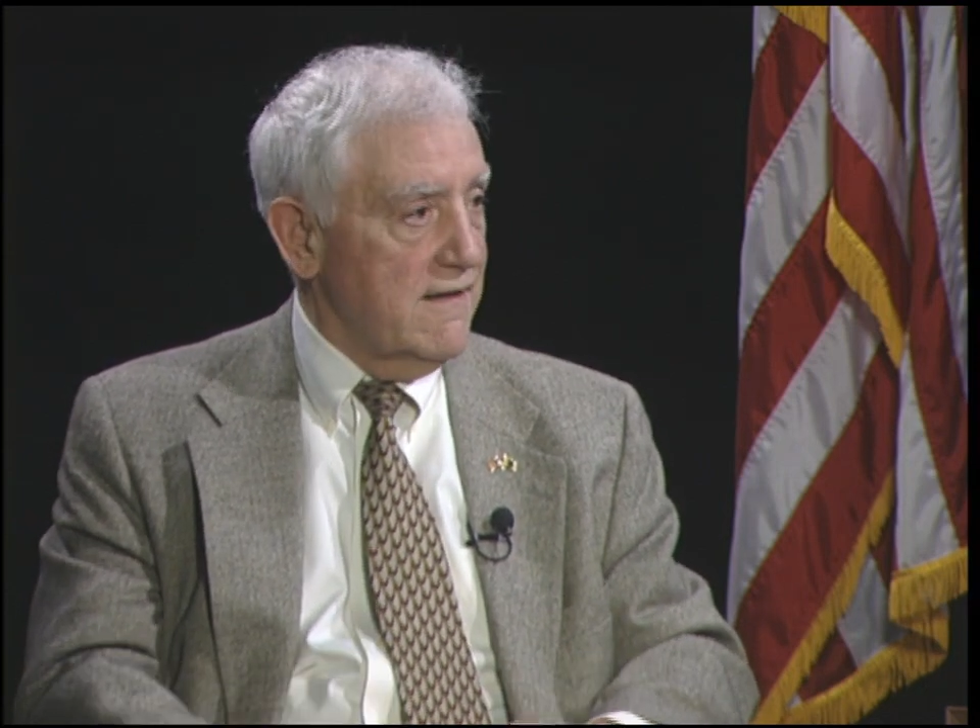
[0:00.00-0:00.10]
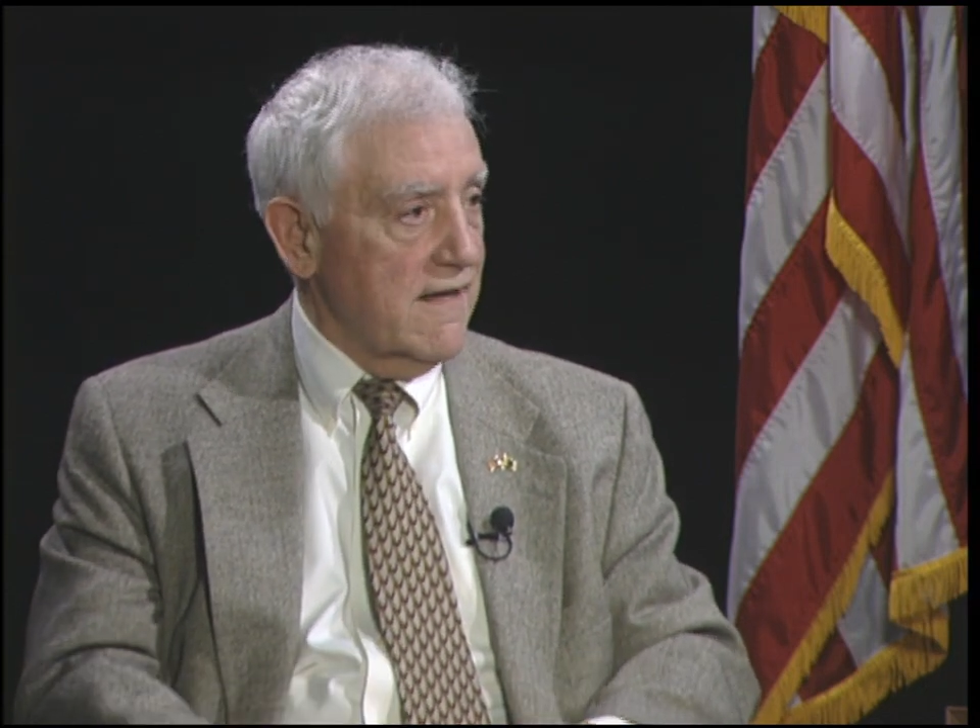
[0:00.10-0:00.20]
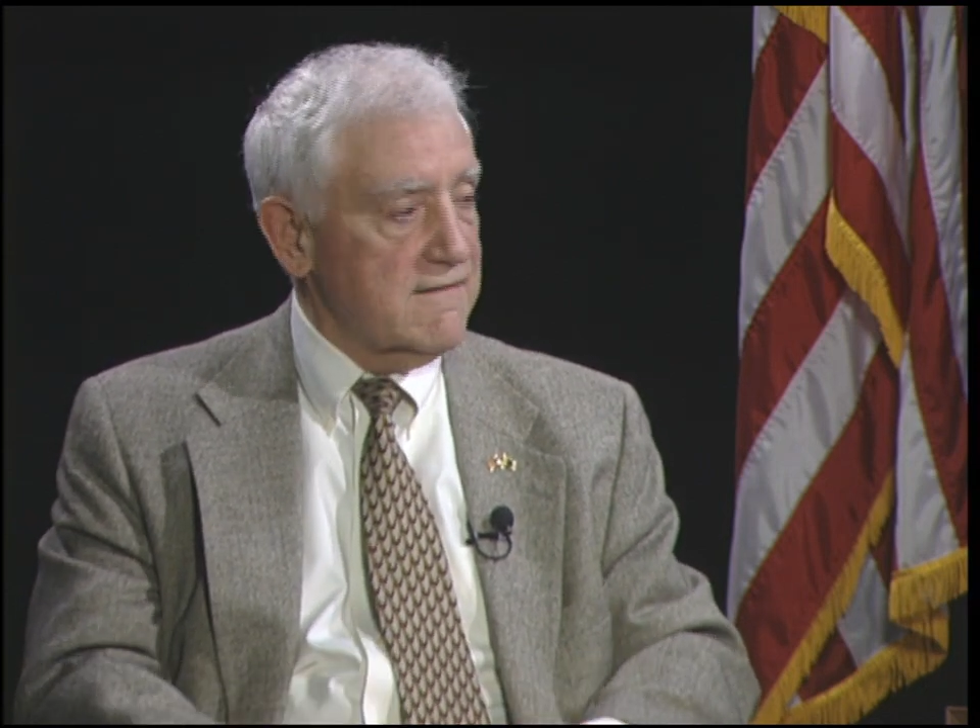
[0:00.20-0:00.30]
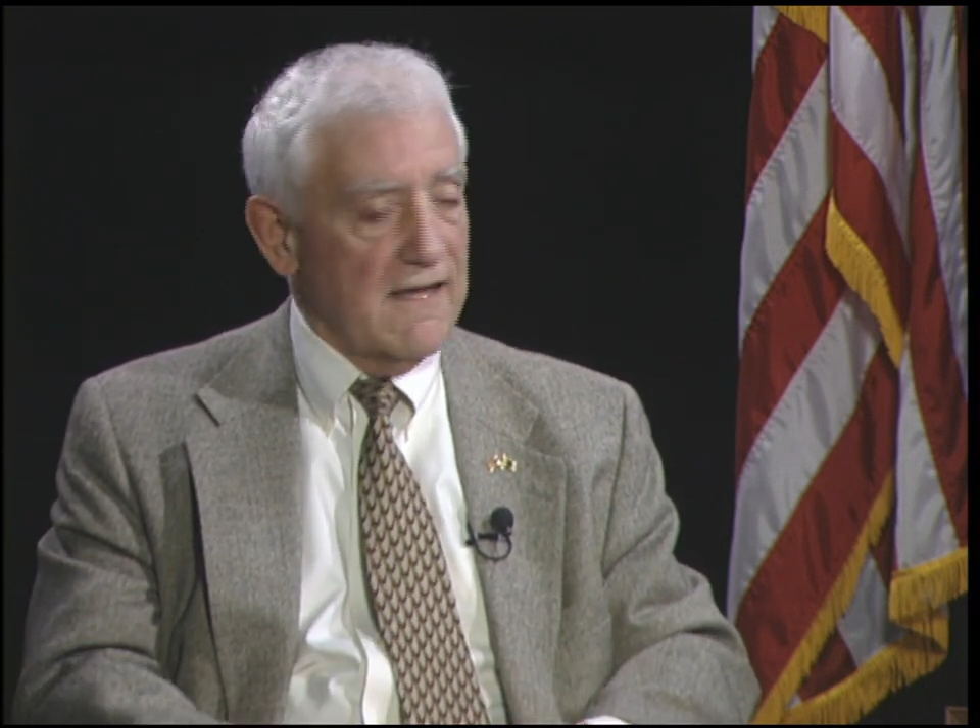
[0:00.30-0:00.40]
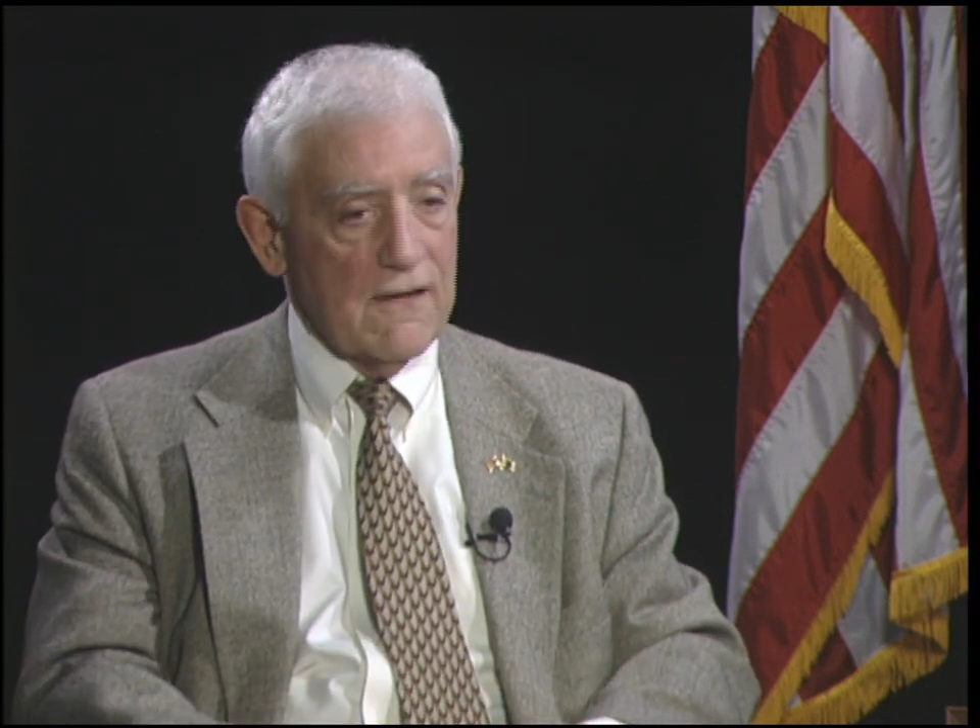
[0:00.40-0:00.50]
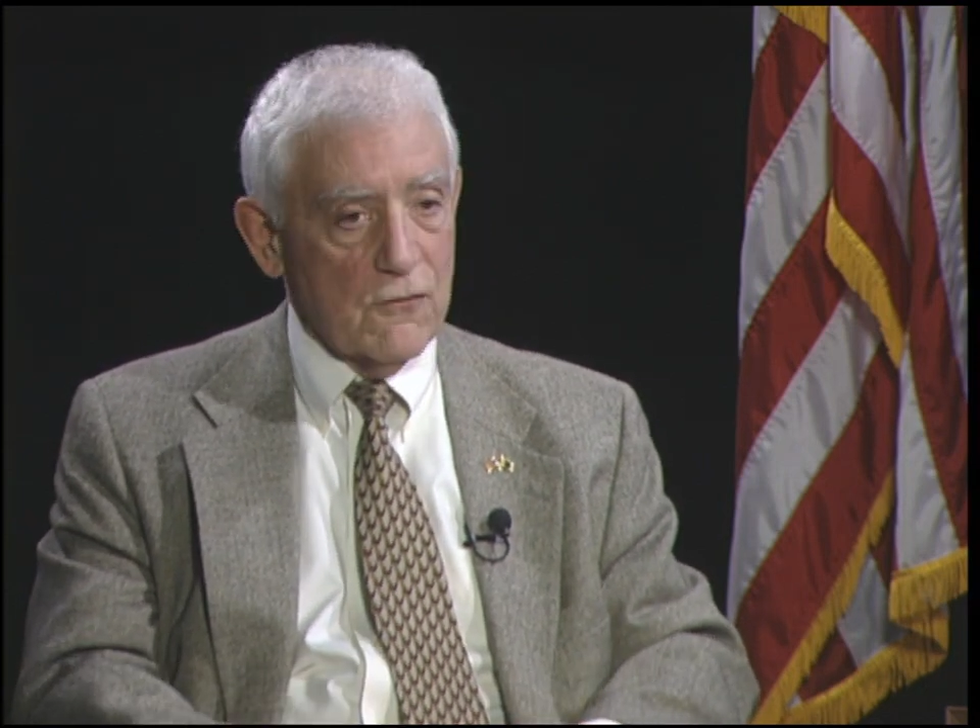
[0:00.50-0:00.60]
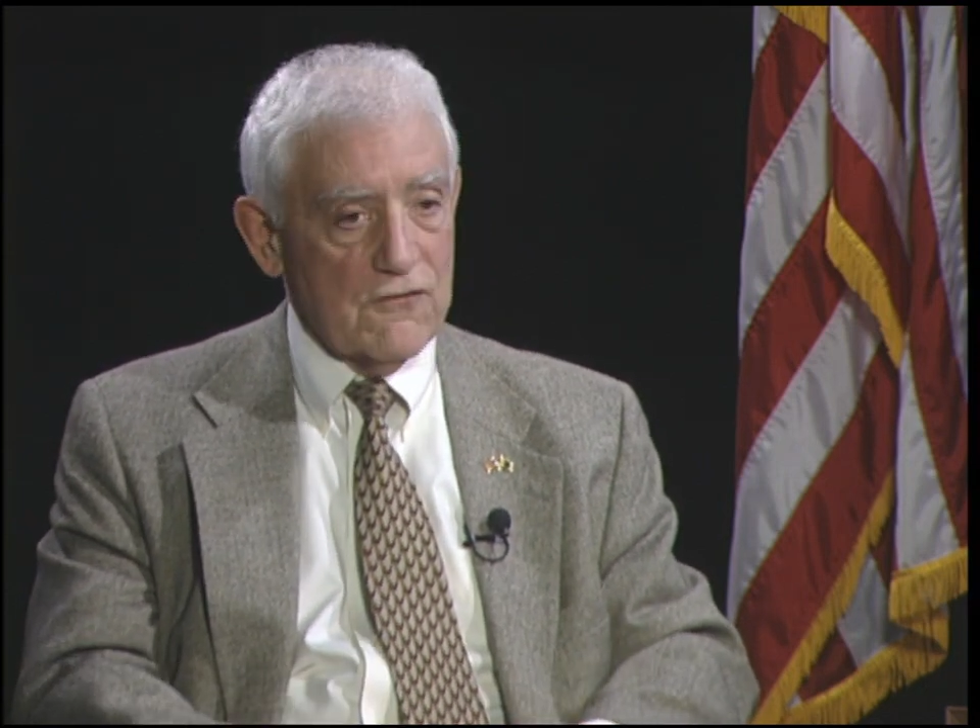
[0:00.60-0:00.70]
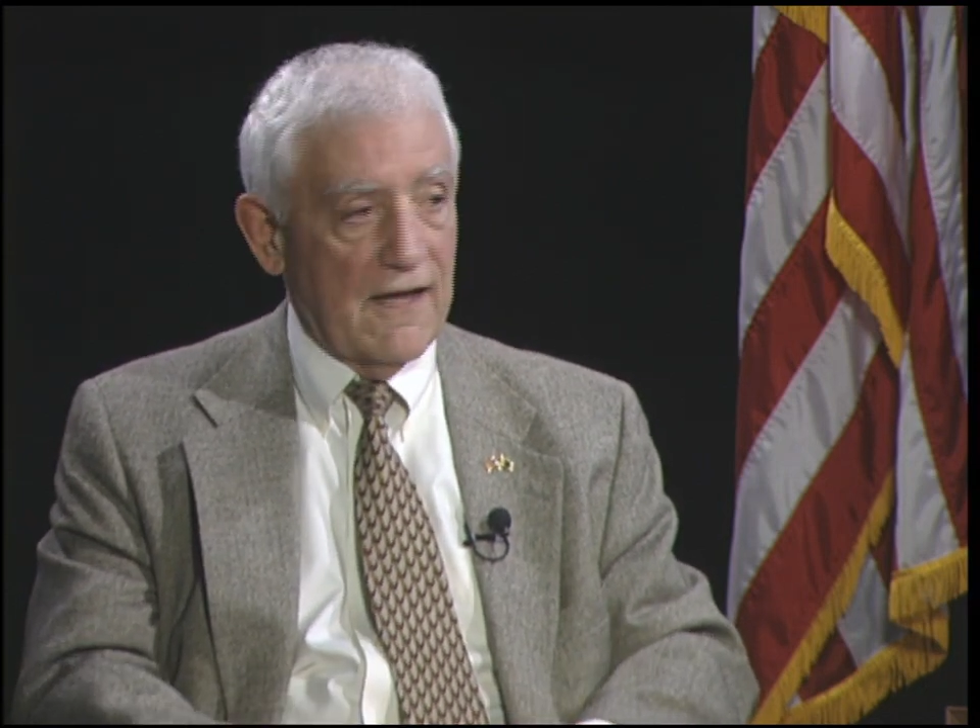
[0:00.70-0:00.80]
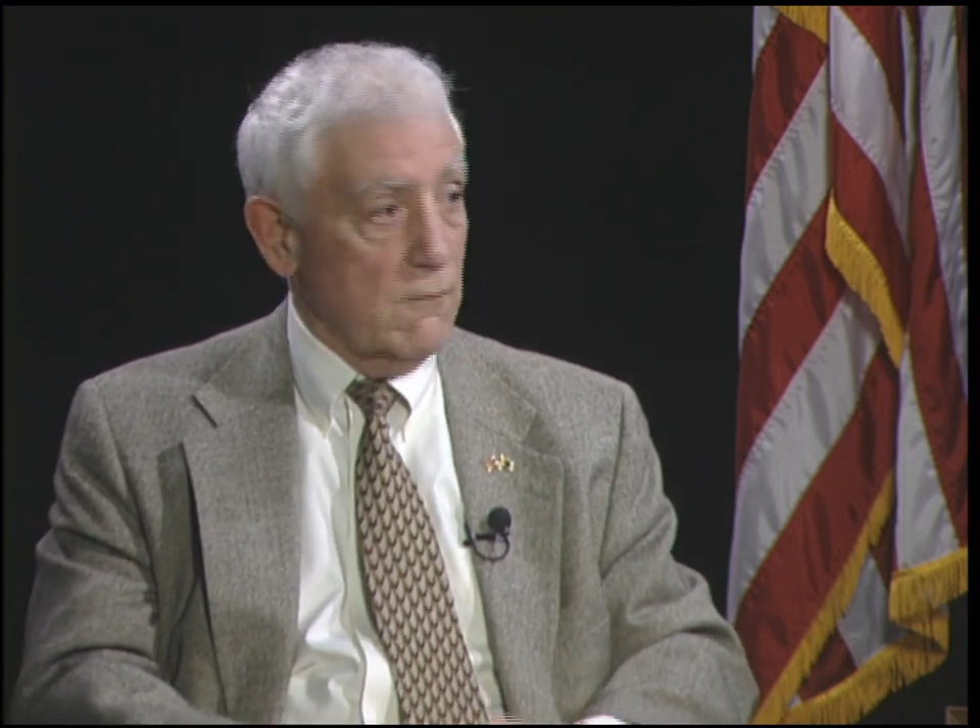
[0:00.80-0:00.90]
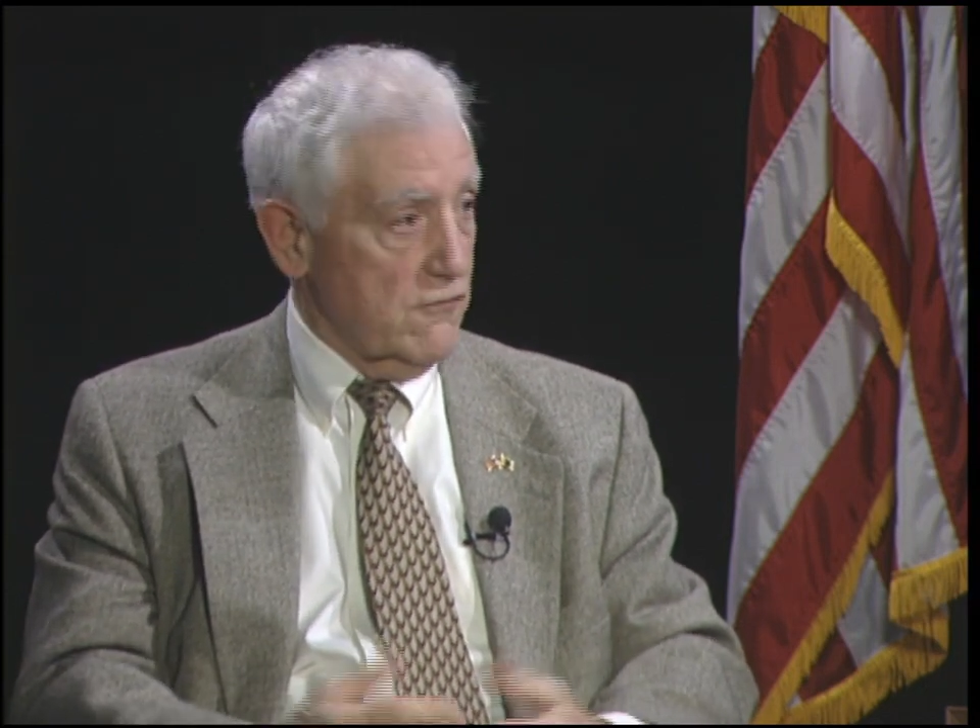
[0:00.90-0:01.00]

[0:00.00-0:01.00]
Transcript: Next day goes on.